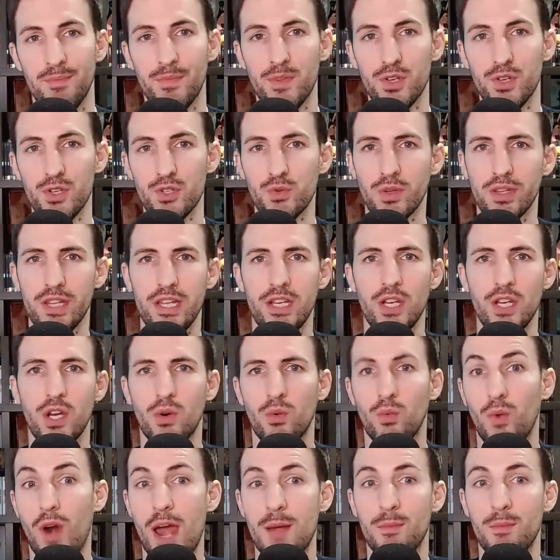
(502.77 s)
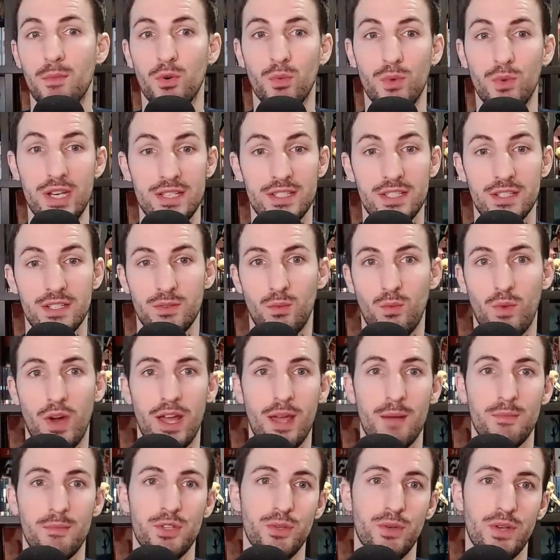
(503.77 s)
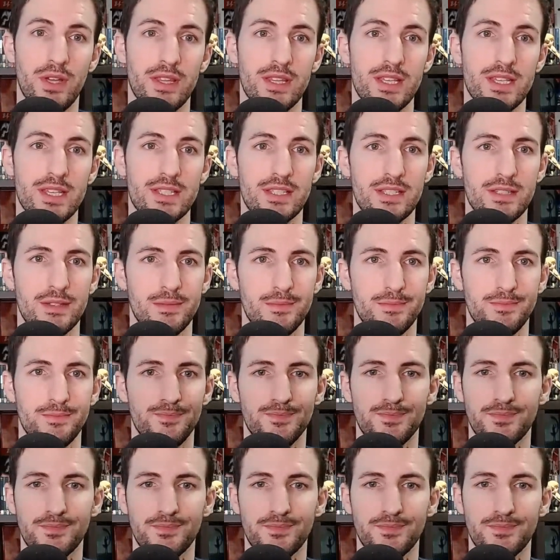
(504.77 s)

There's really no rhyme or reason why I'm doing this,